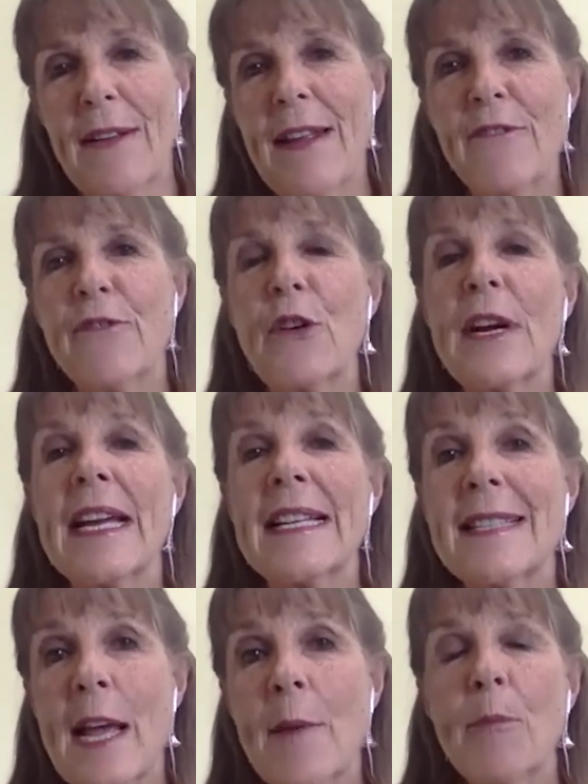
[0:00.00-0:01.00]
for
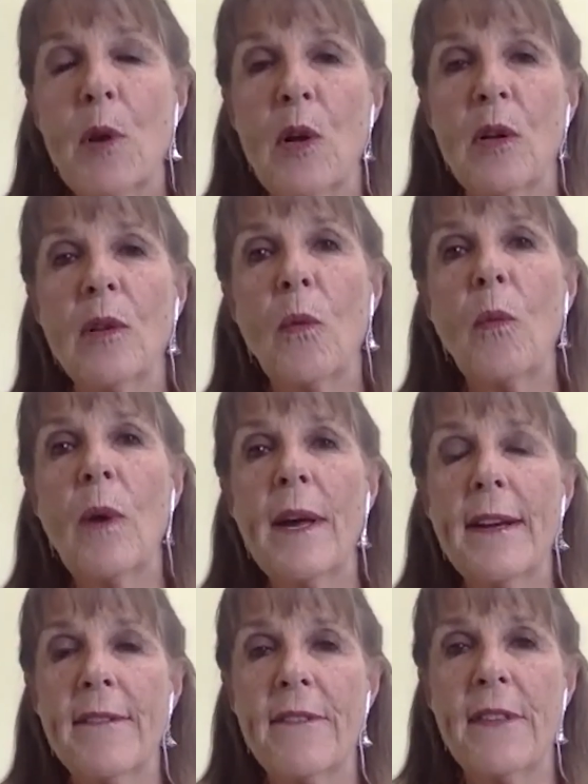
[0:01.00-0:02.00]
example,
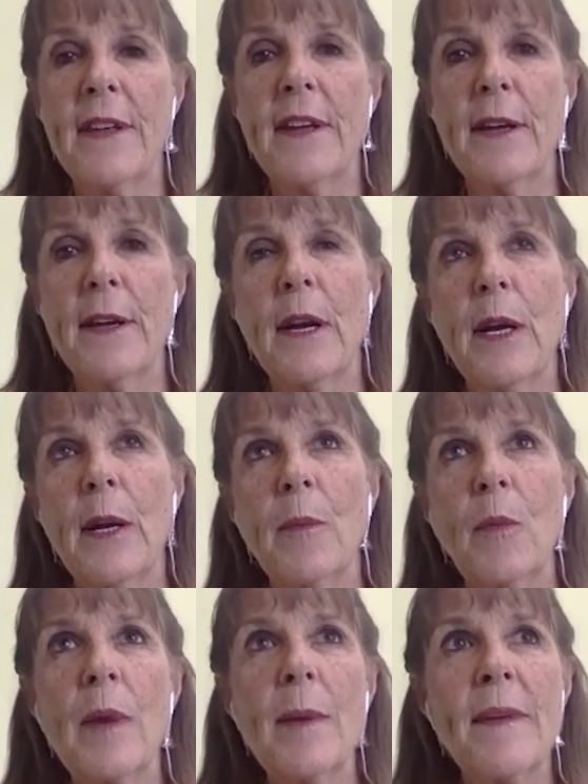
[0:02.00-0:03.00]
one of the
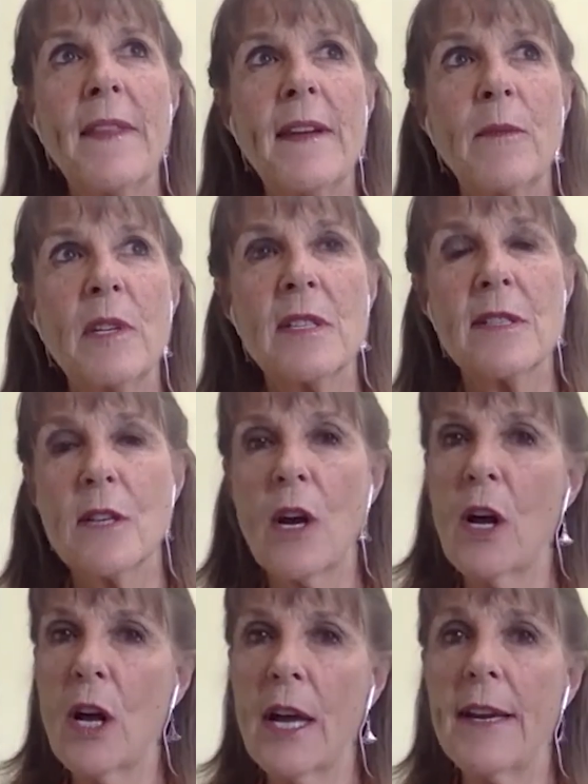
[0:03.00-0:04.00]
women that was
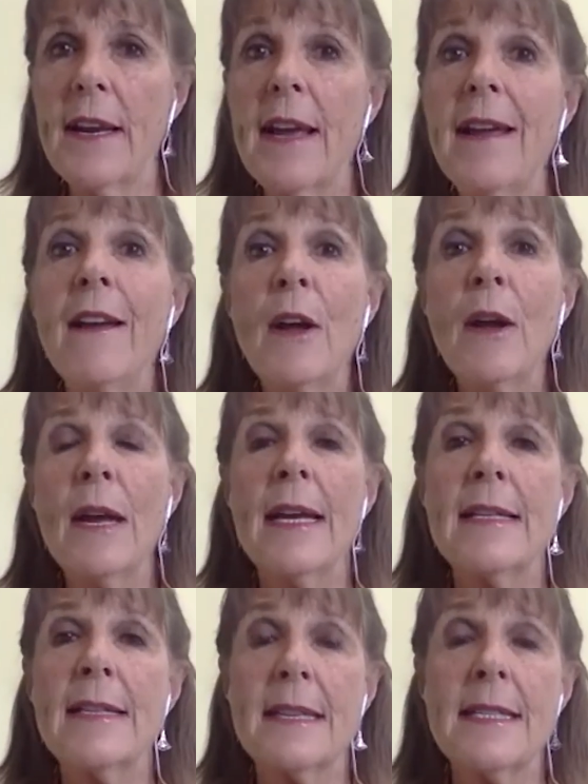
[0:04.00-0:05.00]
on
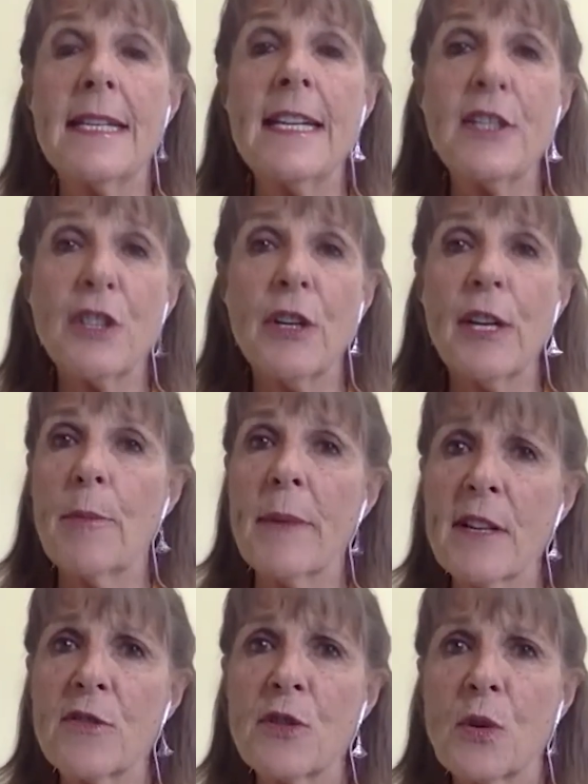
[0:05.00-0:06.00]
is a teacher in a
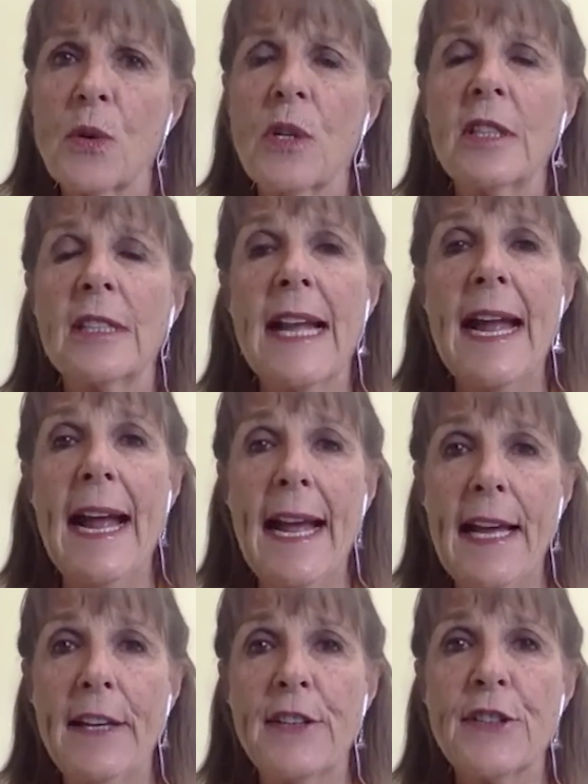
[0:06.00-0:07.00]
middle school.
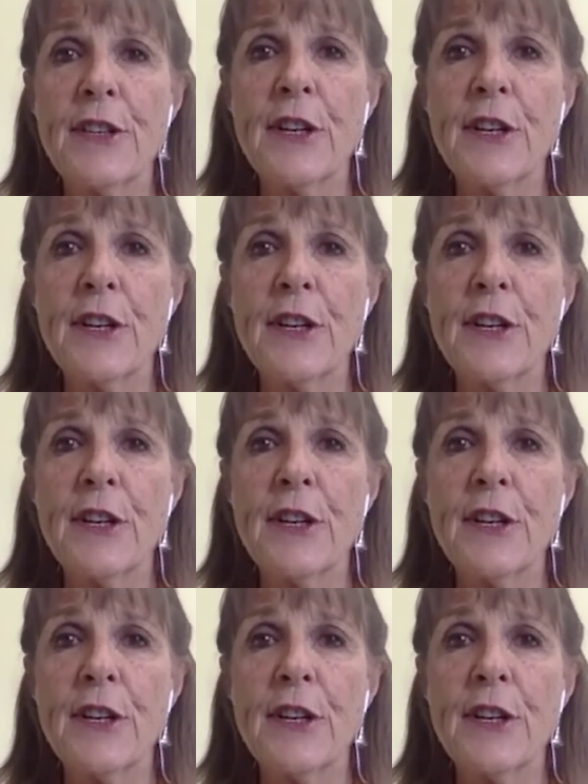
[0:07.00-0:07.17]
And